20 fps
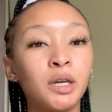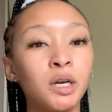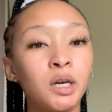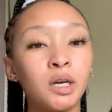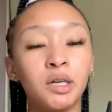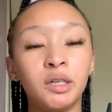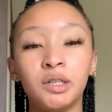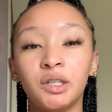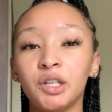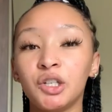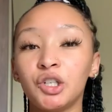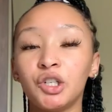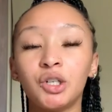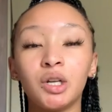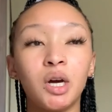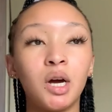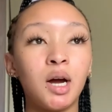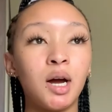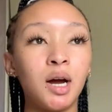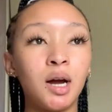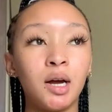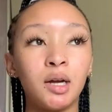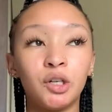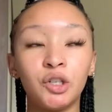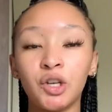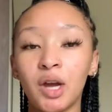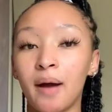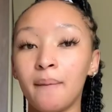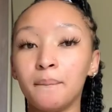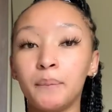conditioner,
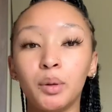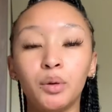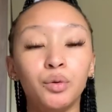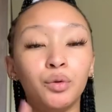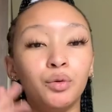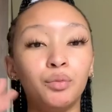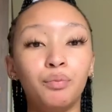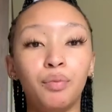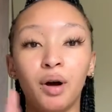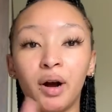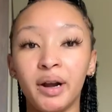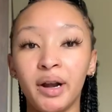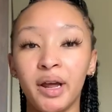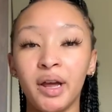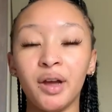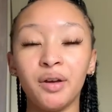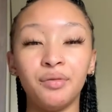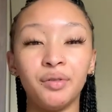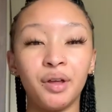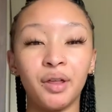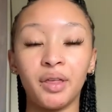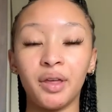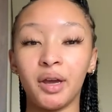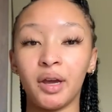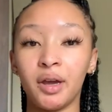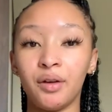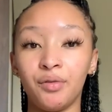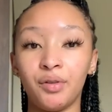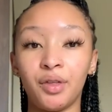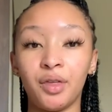shampoo, burner,
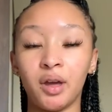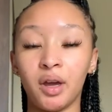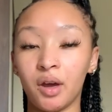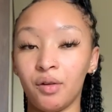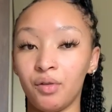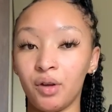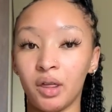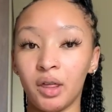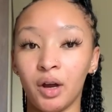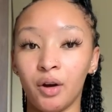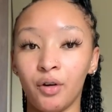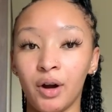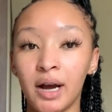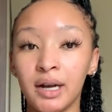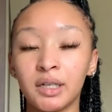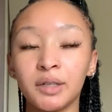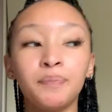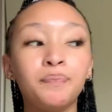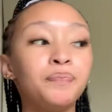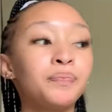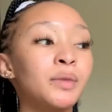everything, right?